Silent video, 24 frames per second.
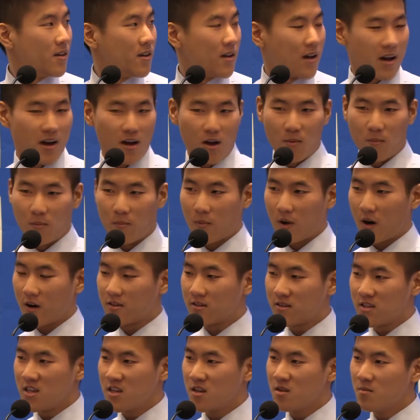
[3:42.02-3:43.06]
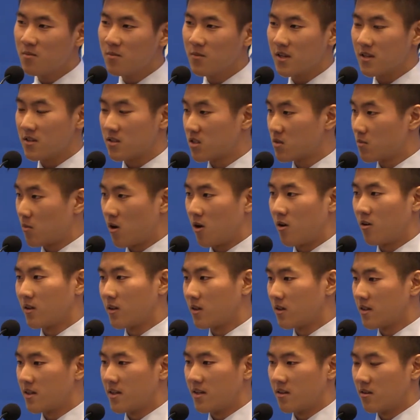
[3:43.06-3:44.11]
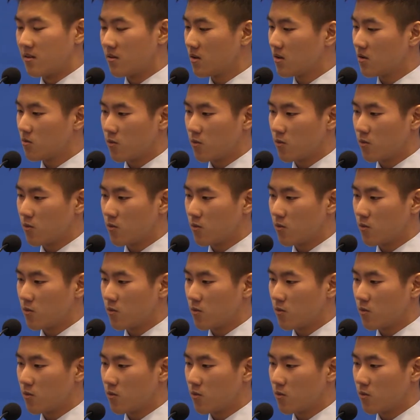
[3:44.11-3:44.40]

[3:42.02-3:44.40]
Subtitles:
Our team is small and lean.